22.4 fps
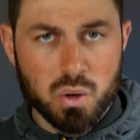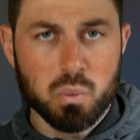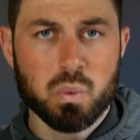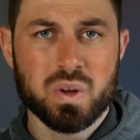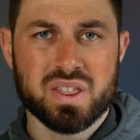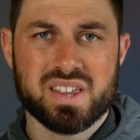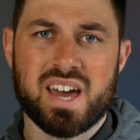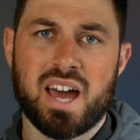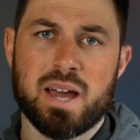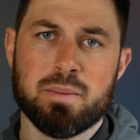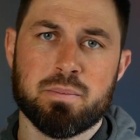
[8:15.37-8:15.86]

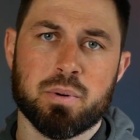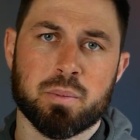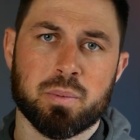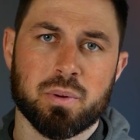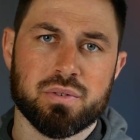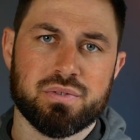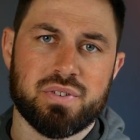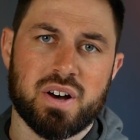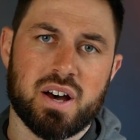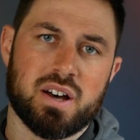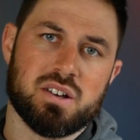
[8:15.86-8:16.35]
with
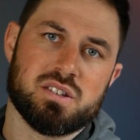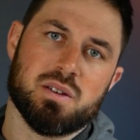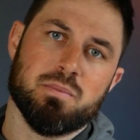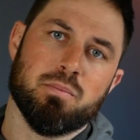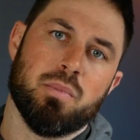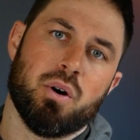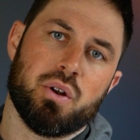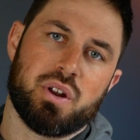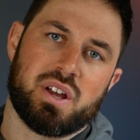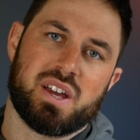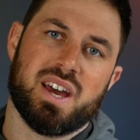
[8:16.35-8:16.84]
capable files
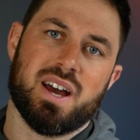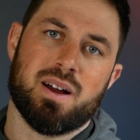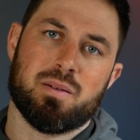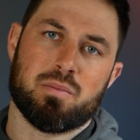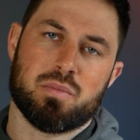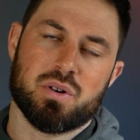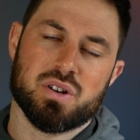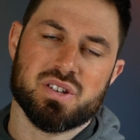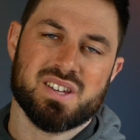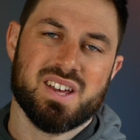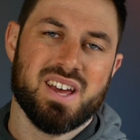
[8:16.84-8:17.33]
in modern
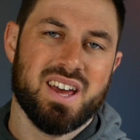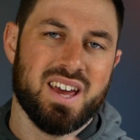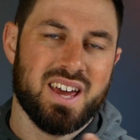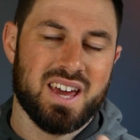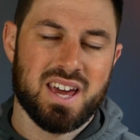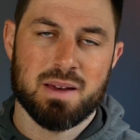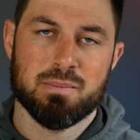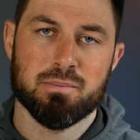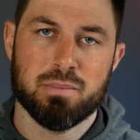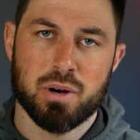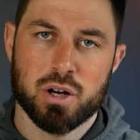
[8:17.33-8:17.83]
cameras
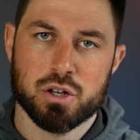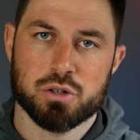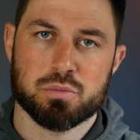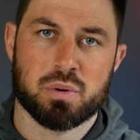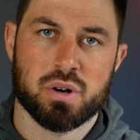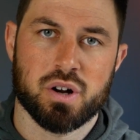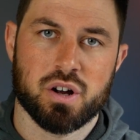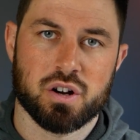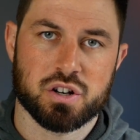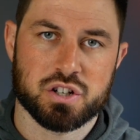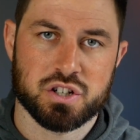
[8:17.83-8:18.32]
in
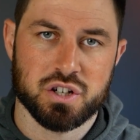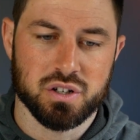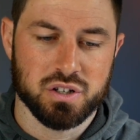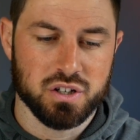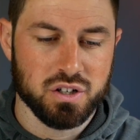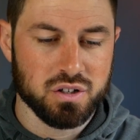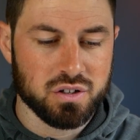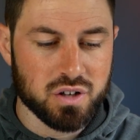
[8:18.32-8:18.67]
post-production.